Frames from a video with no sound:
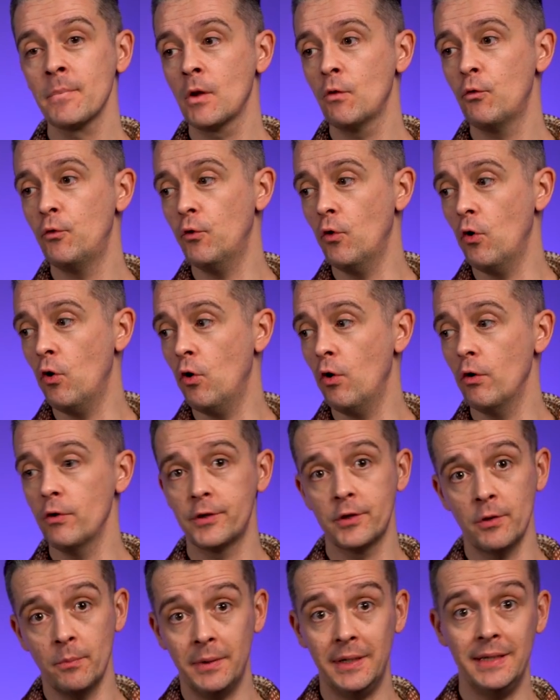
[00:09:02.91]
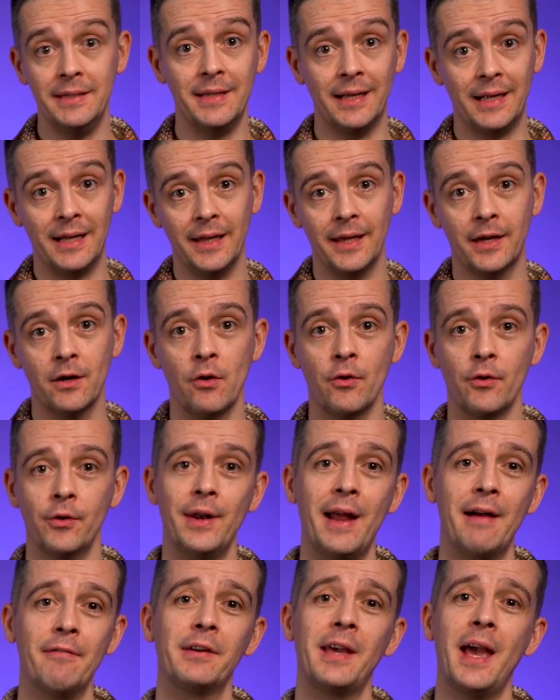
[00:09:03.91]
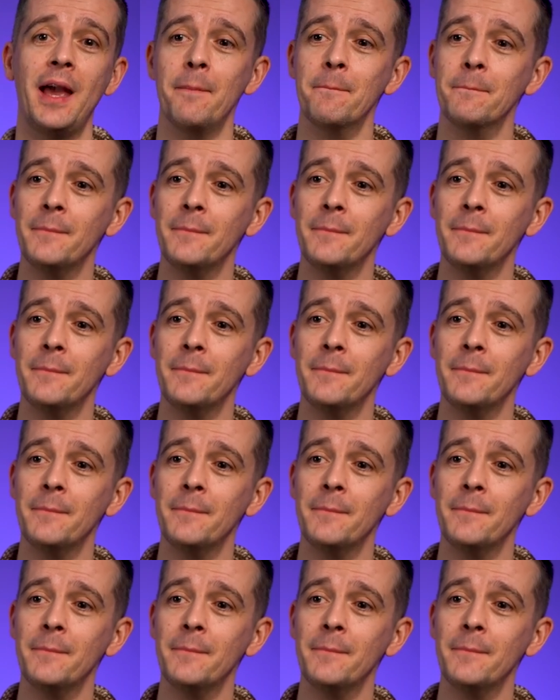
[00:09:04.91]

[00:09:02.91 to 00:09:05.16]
for somebody to click on or navigate,